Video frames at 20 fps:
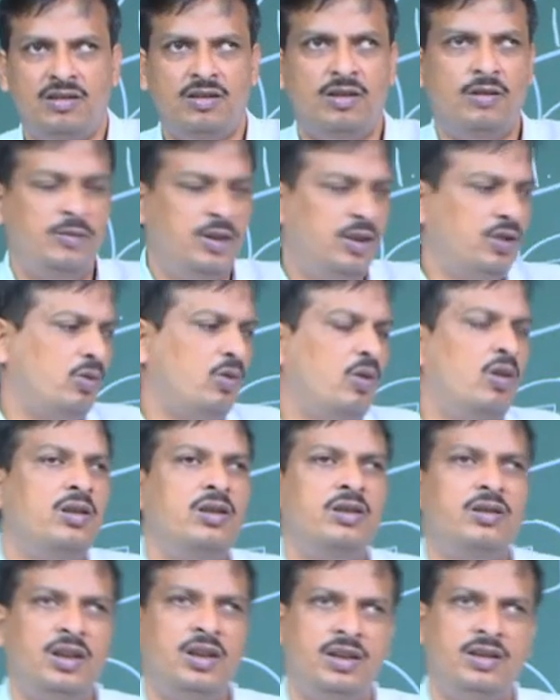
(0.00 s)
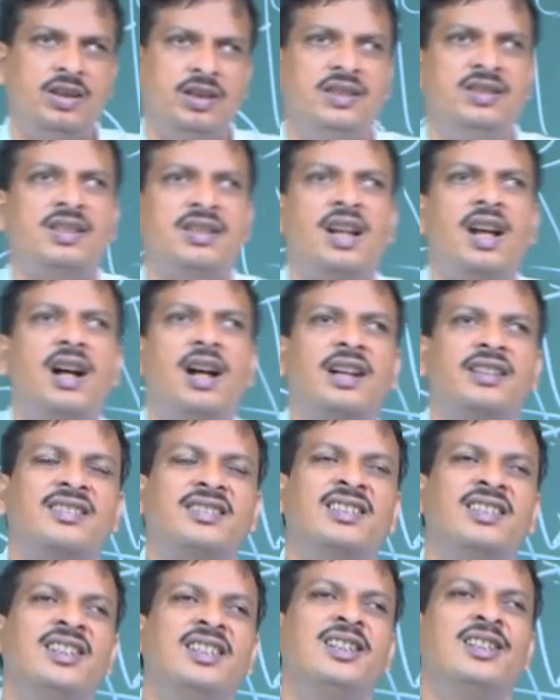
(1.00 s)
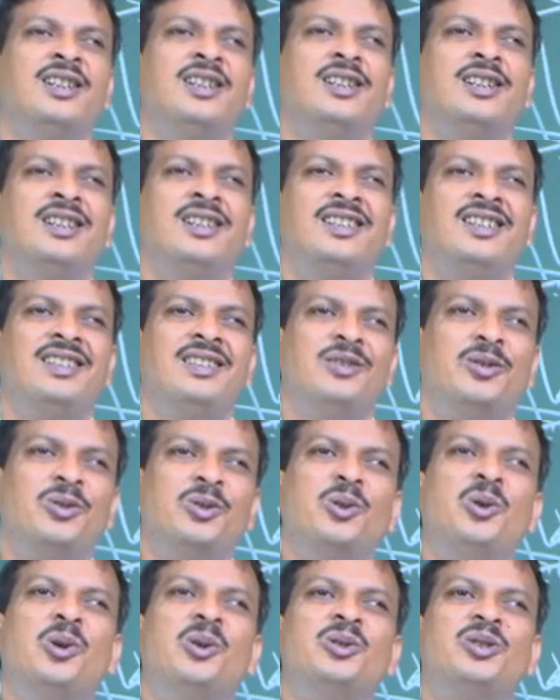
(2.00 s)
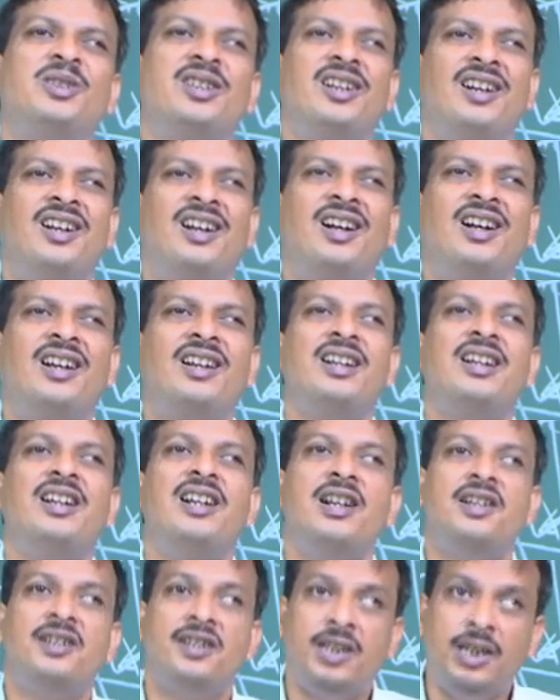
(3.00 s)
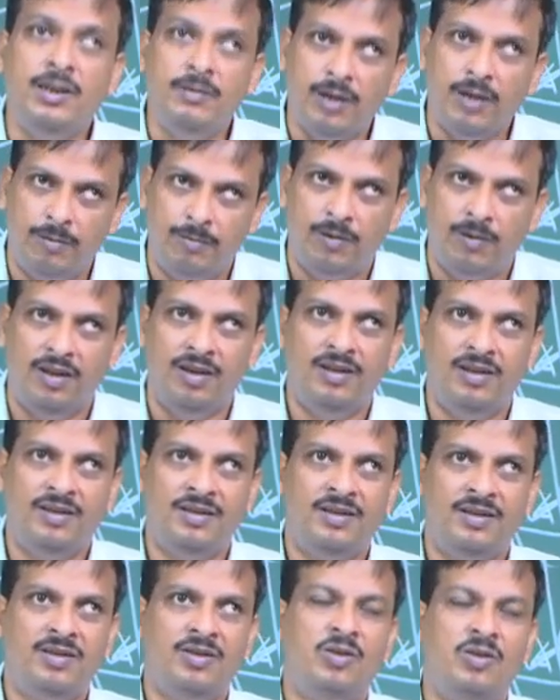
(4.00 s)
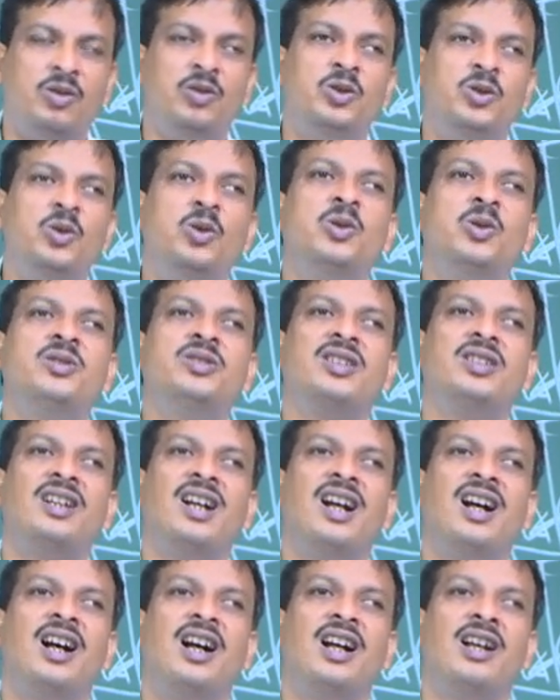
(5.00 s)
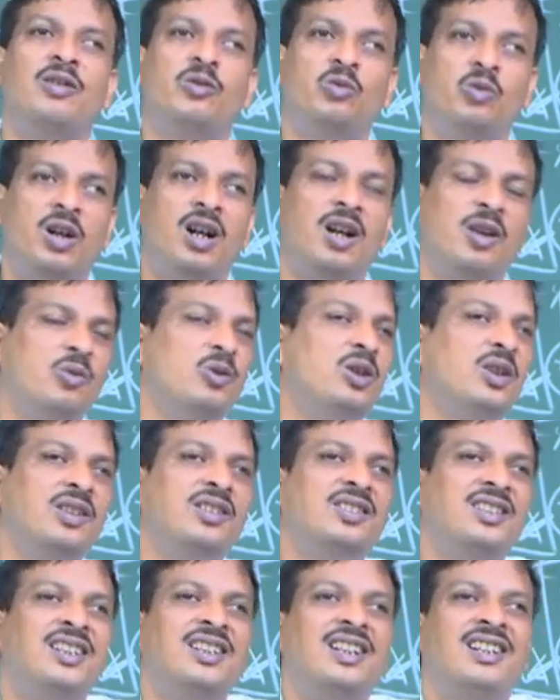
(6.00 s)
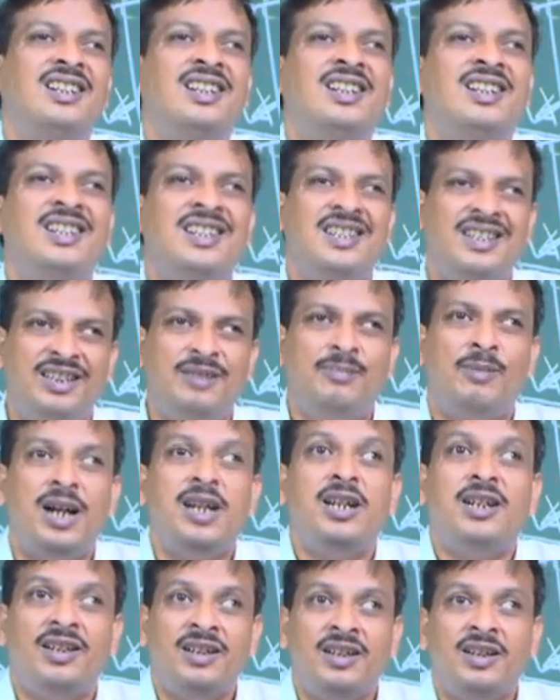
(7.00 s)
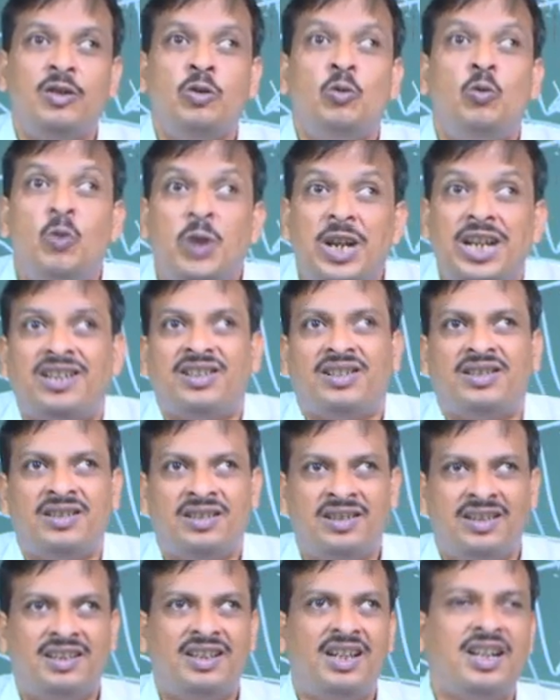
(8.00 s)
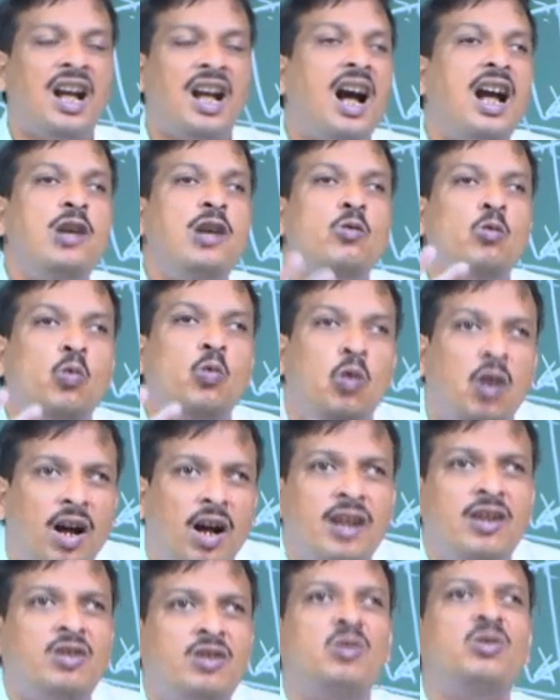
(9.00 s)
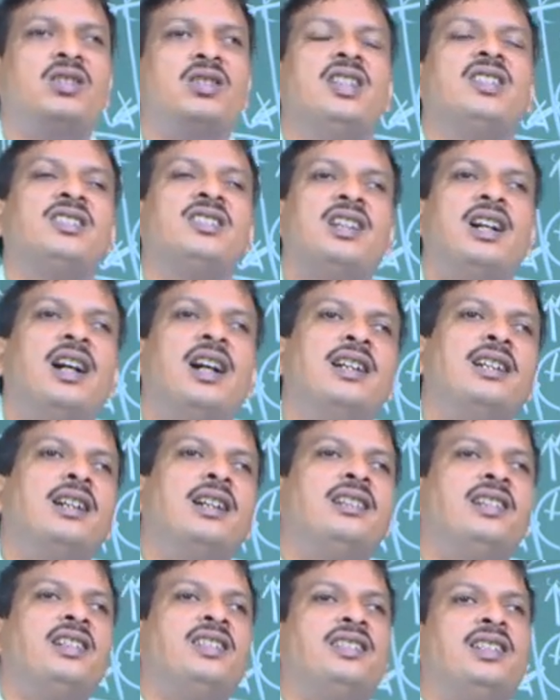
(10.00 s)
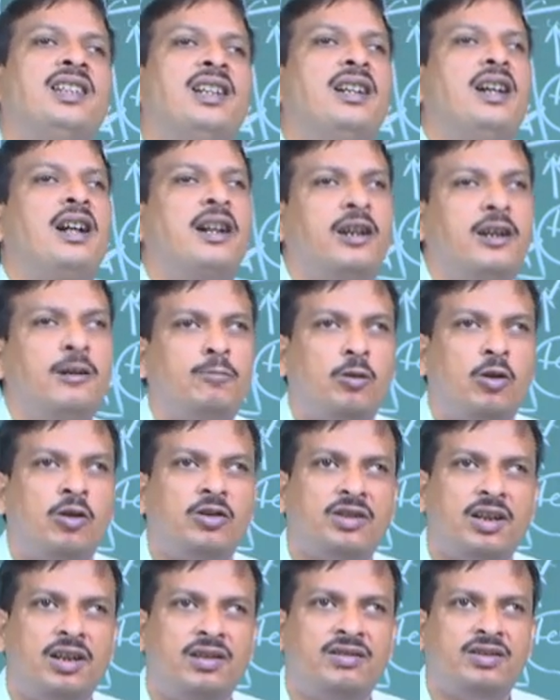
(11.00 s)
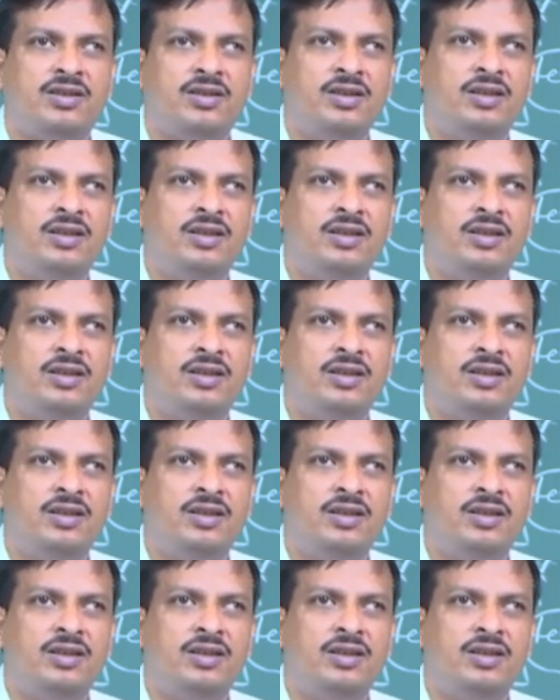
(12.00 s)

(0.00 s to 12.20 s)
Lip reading: of this class, those are achievable, or those are, we can say that this is my wish that I want to design a teaching learning process